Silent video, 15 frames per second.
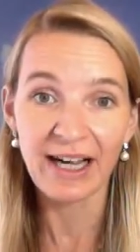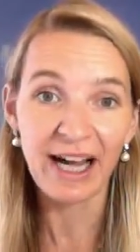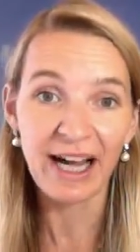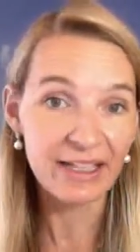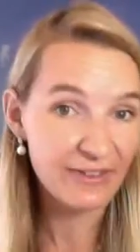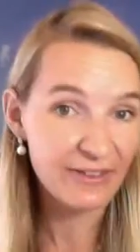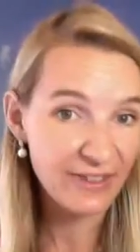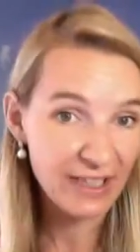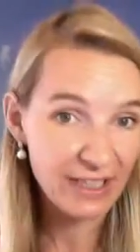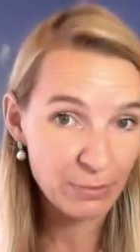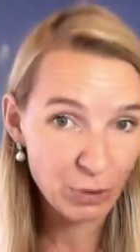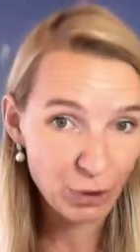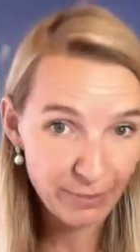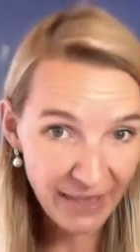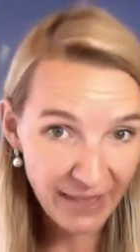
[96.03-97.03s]

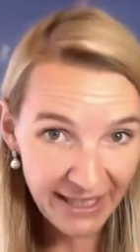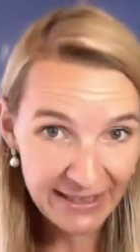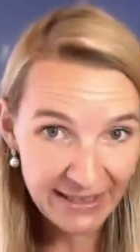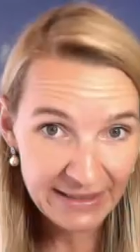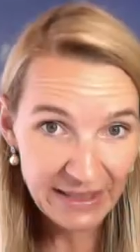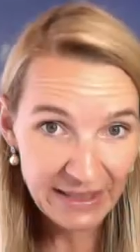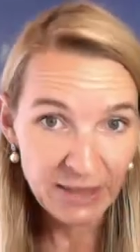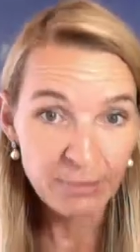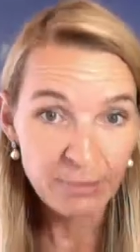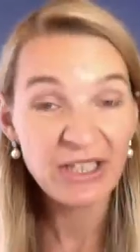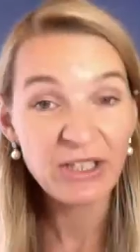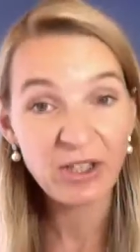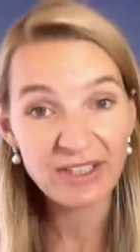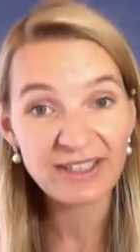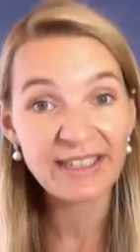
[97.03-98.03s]
unavailable men
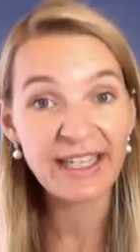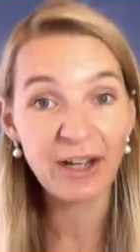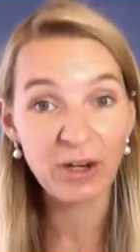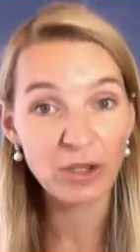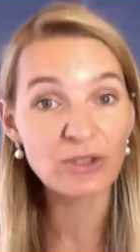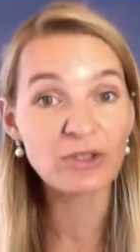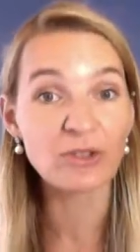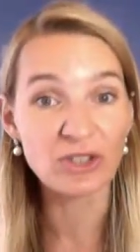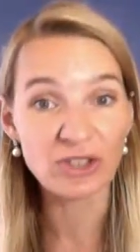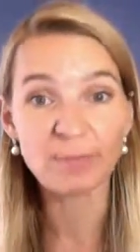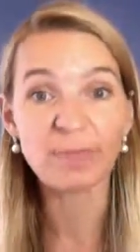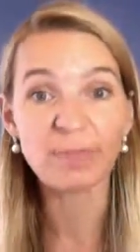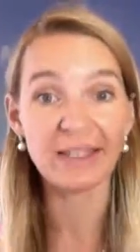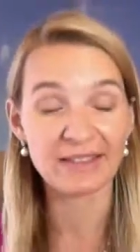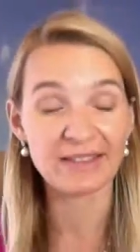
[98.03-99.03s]
because they're also split.